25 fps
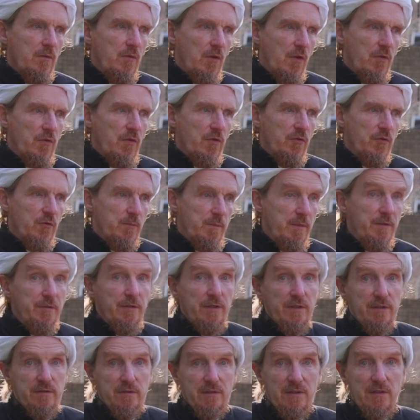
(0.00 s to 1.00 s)
That the
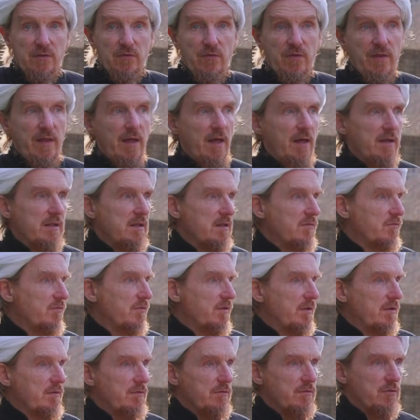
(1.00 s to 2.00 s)
spirit is there, even
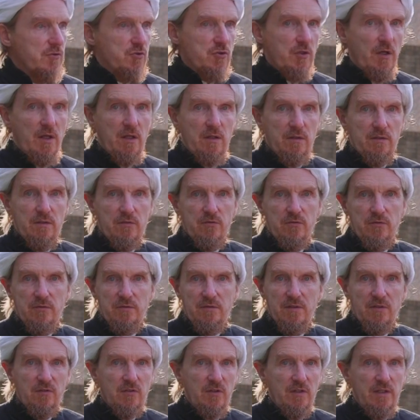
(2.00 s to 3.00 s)
though the child is
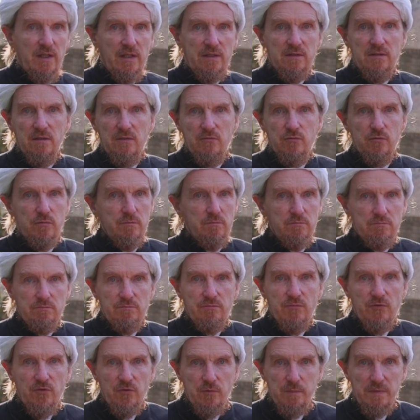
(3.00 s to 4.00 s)
disconnected
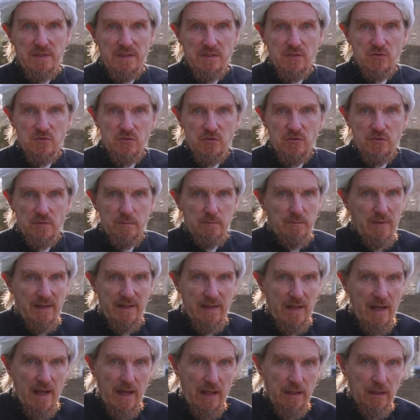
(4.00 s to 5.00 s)
from speech,
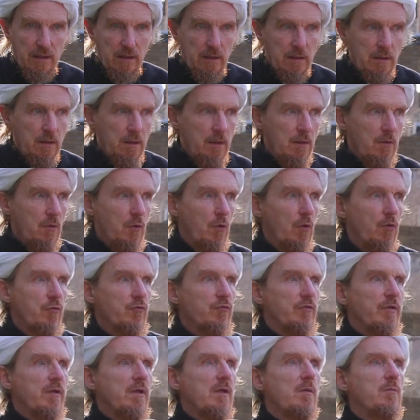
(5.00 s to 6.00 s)
bayan,
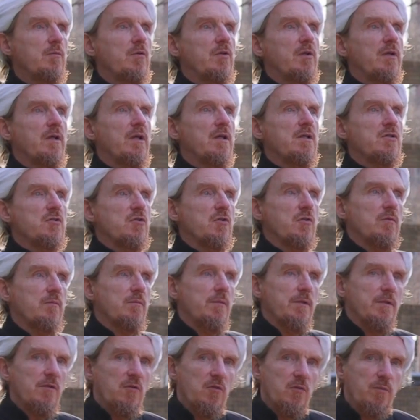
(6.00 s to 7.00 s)
ordinary communication,
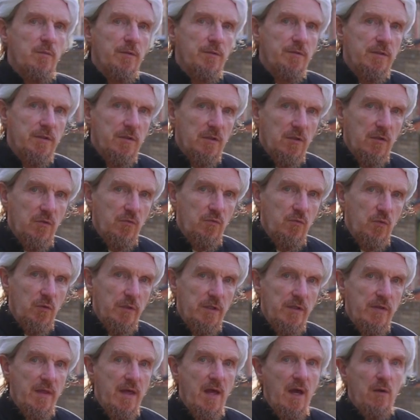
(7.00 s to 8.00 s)
but the spirit is
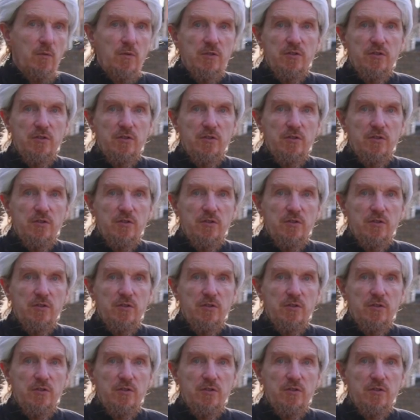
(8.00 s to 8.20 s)
fully there,